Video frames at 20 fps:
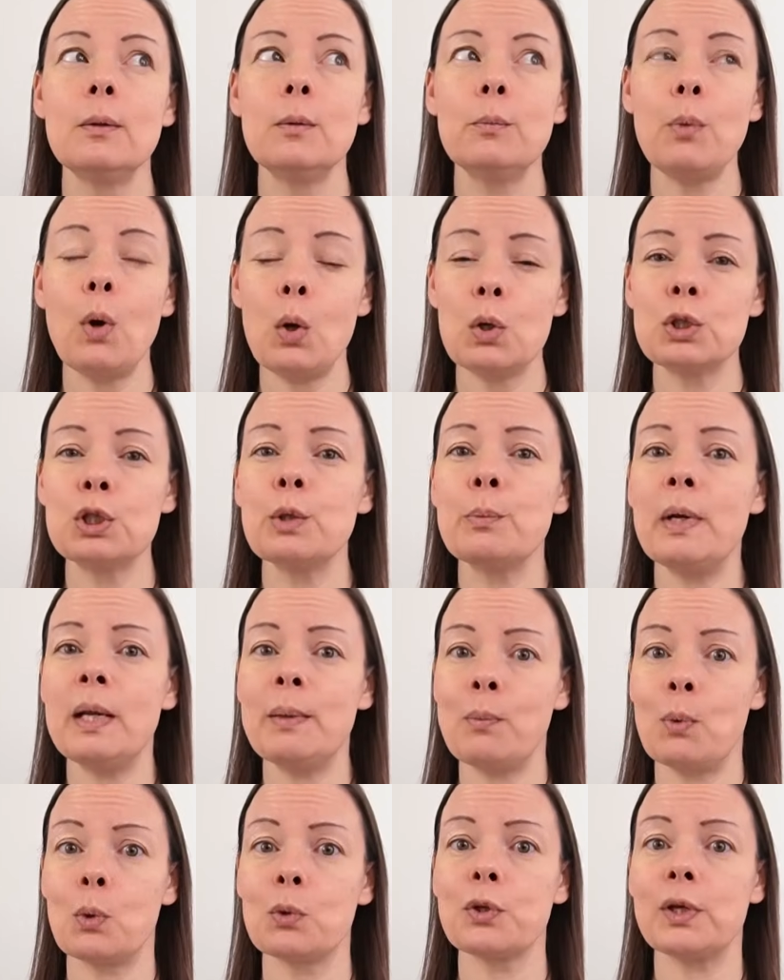Possibly
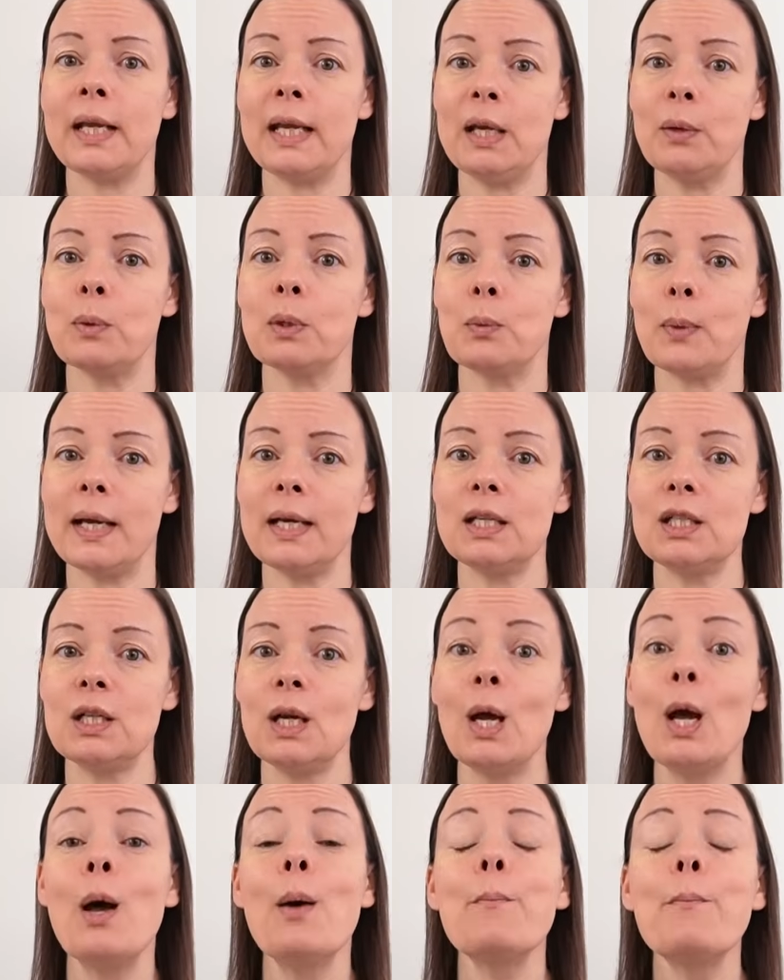more than he would wish,
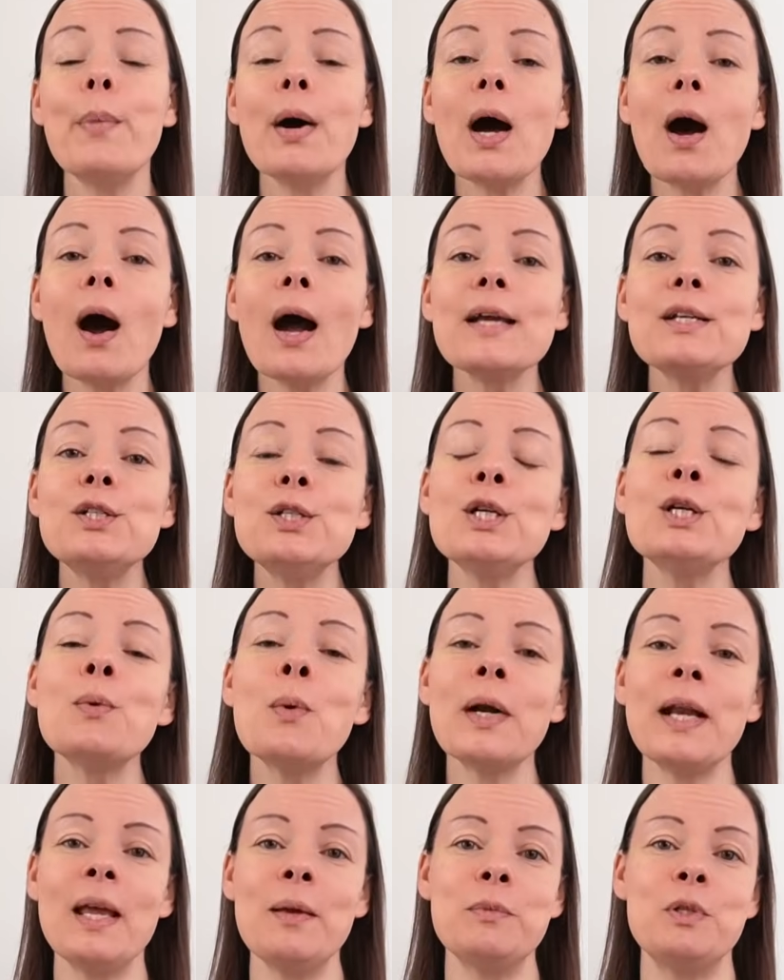but I do
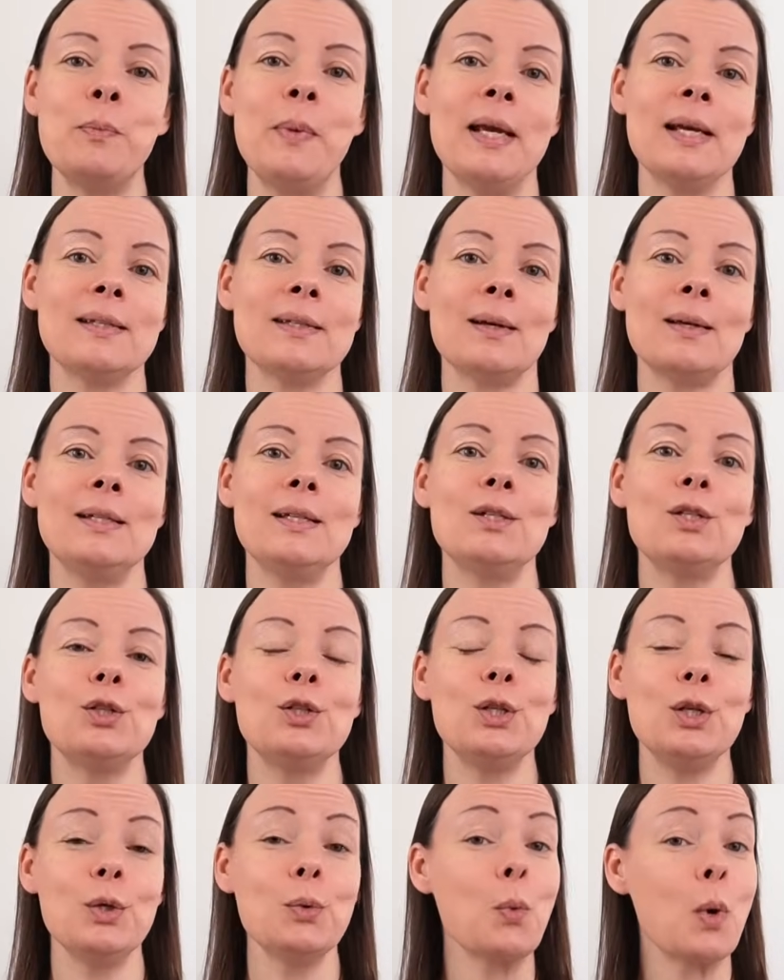want him to be excited
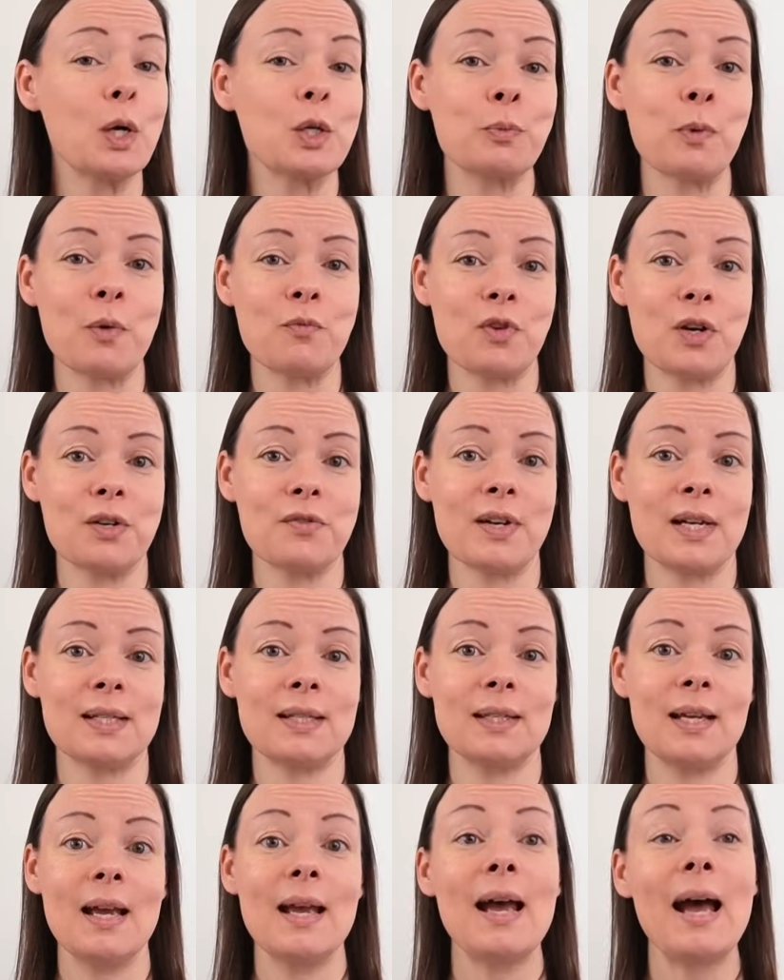to watch my
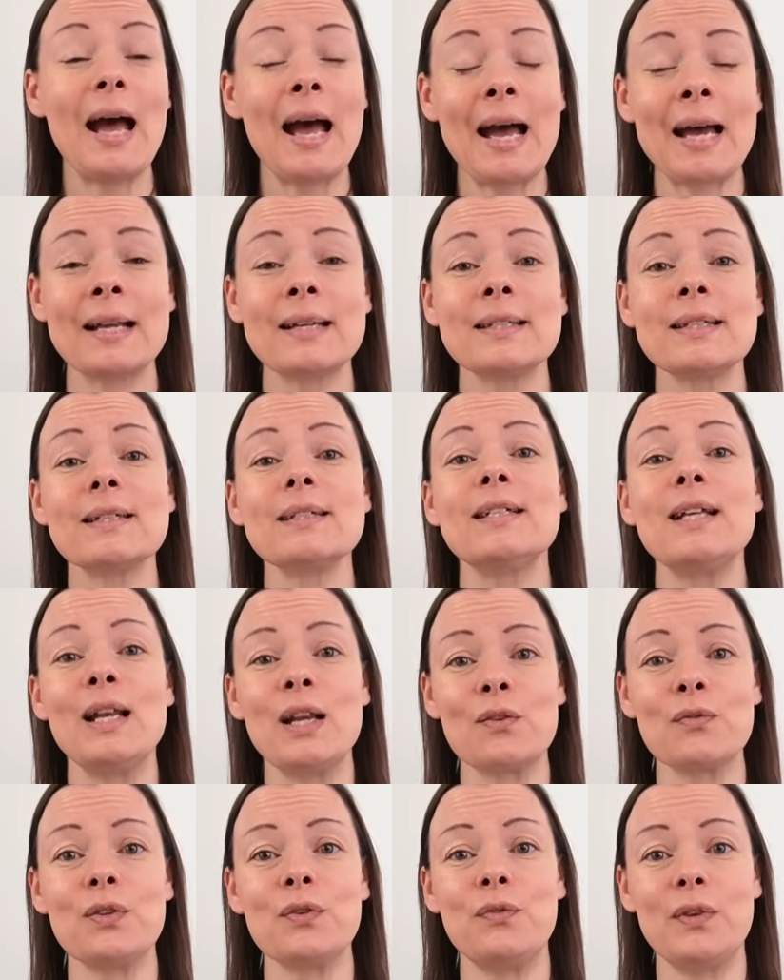progress and to
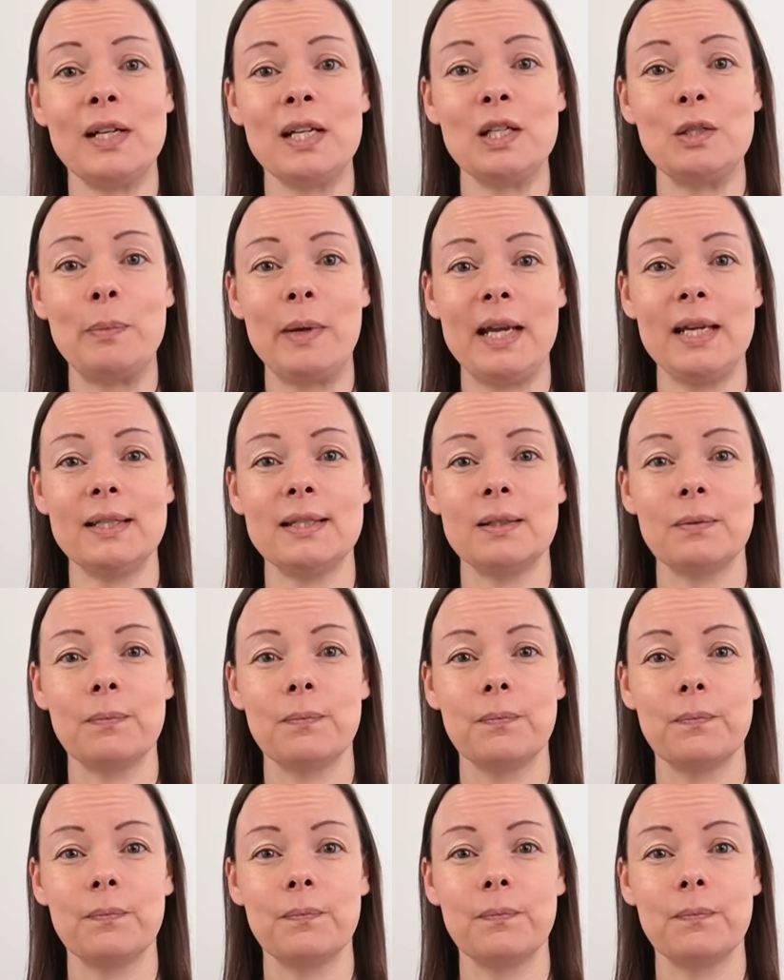love the finished piece.